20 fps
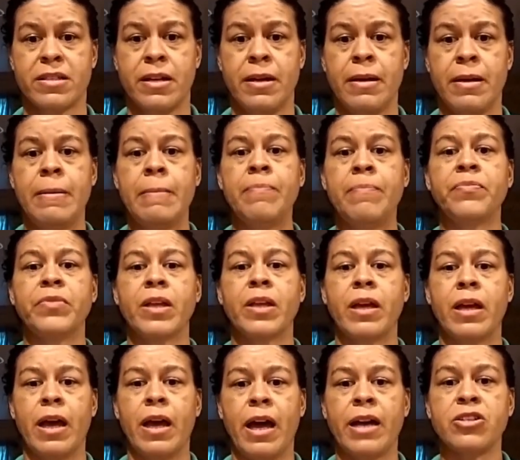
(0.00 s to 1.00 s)

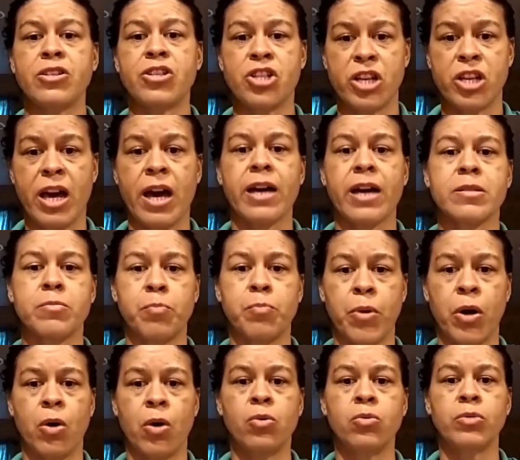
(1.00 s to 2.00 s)
And she has
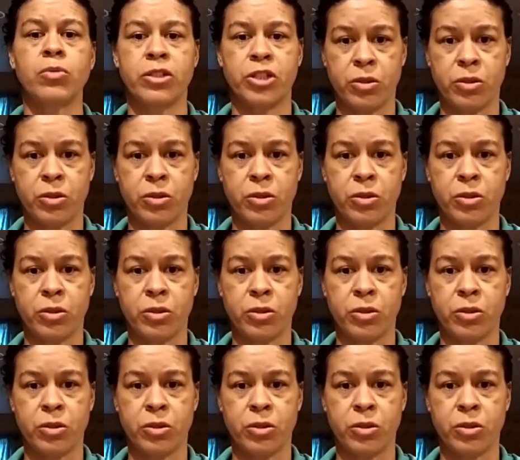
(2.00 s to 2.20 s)
bone,